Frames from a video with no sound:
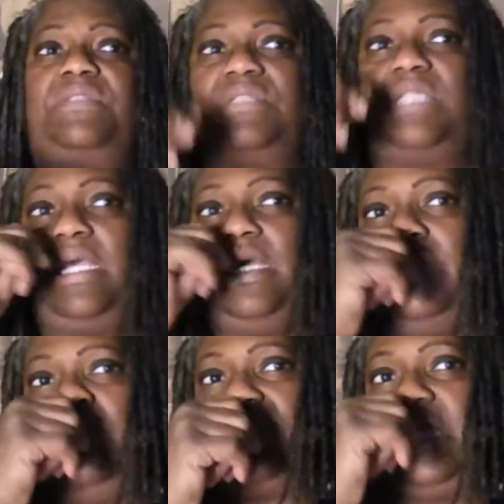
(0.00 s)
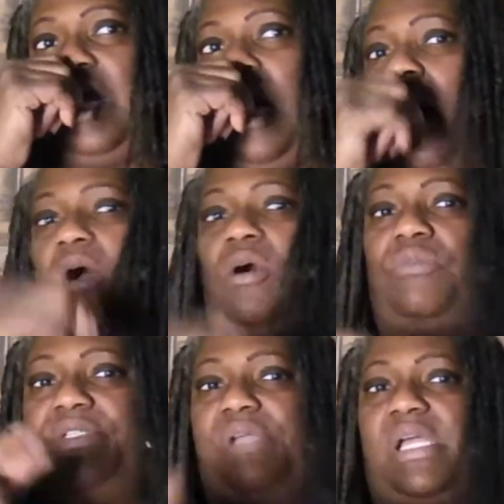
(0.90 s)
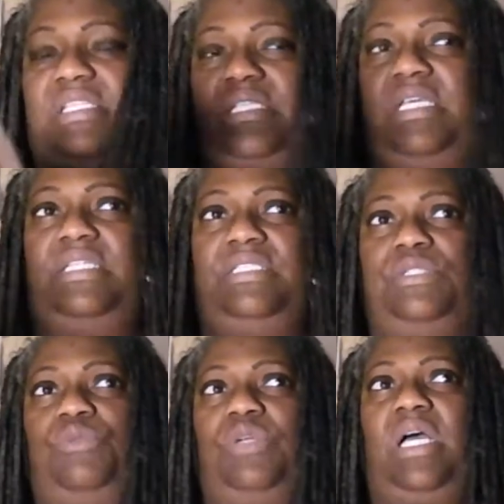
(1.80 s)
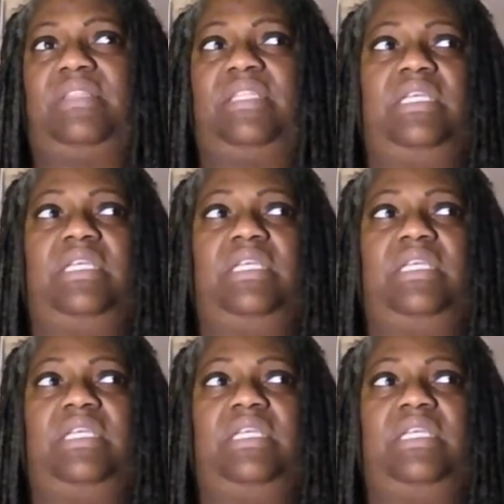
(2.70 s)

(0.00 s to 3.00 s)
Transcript: had this thing. I always try to say this word.